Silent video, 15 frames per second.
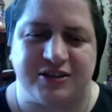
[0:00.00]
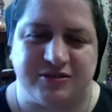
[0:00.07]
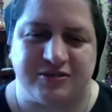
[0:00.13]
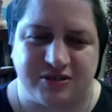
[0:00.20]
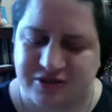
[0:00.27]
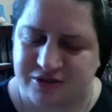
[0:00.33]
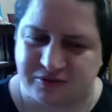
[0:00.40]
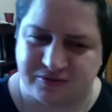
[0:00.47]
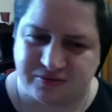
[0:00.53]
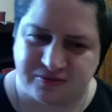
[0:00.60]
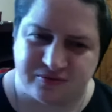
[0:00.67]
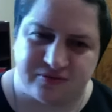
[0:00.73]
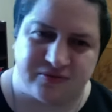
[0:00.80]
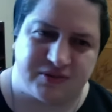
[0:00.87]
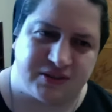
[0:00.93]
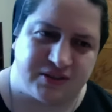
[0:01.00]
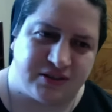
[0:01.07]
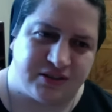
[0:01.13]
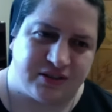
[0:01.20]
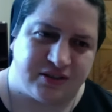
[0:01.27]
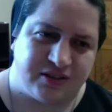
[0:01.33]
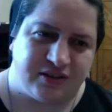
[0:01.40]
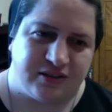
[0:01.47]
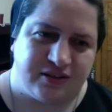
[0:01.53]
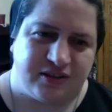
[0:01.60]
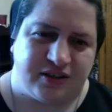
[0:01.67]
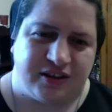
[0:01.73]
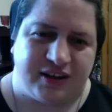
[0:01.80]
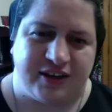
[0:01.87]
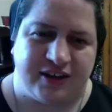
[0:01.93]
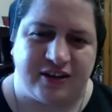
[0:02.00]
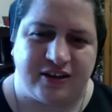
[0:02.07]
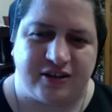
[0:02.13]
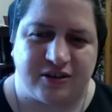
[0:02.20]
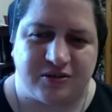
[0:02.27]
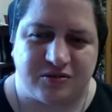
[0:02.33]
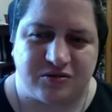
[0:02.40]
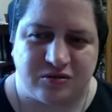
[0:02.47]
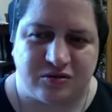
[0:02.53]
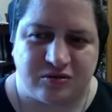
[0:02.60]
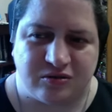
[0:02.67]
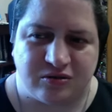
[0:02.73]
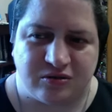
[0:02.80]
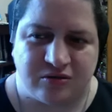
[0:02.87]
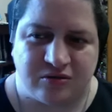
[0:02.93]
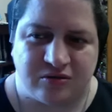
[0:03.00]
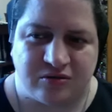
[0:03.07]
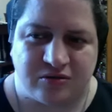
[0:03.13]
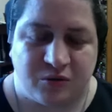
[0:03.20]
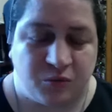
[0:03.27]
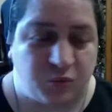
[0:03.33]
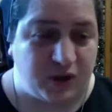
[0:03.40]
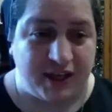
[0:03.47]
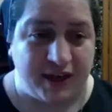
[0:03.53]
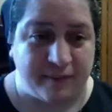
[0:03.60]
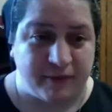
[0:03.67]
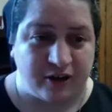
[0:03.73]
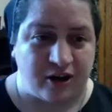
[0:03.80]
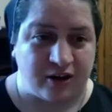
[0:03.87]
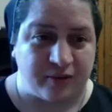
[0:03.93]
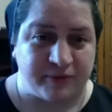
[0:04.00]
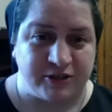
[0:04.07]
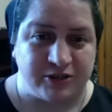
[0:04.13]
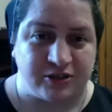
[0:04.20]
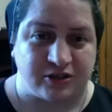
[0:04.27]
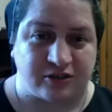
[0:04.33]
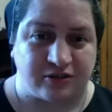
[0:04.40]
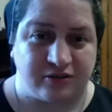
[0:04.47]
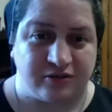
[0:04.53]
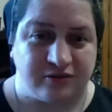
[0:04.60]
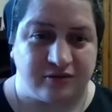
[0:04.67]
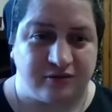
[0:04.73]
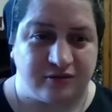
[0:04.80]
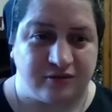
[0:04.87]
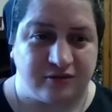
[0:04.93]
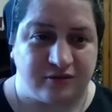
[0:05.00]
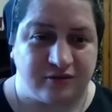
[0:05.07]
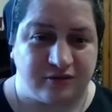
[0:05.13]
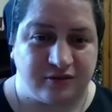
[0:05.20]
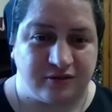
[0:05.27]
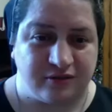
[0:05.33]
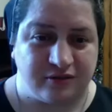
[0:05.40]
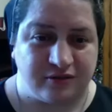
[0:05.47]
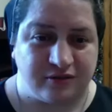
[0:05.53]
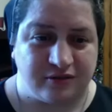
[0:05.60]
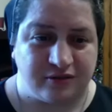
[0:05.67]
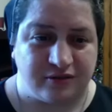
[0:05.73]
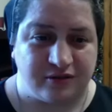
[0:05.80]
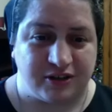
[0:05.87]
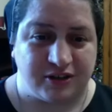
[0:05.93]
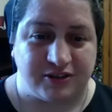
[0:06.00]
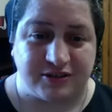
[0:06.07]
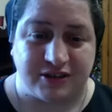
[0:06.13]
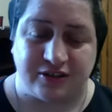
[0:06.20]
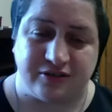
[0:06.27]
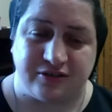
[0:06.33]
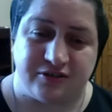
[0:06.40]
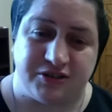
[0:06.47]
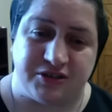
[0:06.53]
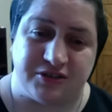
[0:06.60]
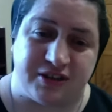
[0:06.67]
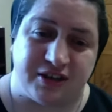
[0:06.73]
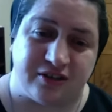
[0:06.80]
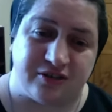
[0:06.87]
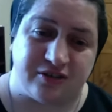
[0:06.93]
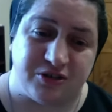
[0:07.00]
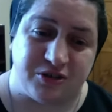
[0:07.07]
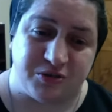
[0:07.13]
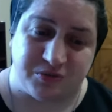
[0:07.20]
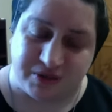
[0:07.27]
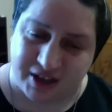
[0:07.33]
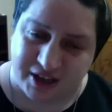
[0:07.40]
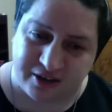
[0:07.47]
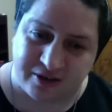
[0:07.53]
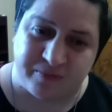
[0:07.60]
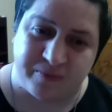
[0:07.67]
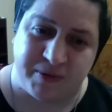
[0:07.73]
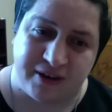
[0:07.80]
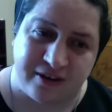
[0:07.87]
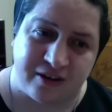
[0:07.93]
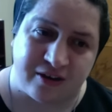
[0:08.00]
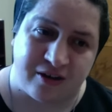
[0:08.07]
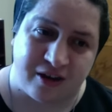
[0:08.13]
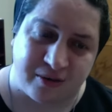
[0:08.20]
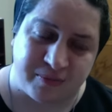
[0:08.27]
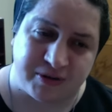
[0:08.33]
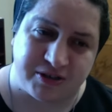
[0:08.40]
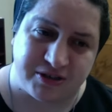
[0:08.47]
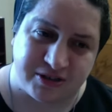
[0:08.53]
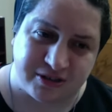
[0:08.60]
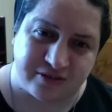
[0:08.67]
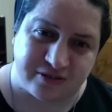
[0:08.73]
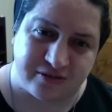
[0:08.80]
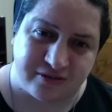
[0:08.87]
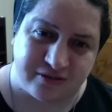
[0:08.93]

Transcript: you do? And he goes, well, I'm a carpenter. She's like, do you like being a carpenter?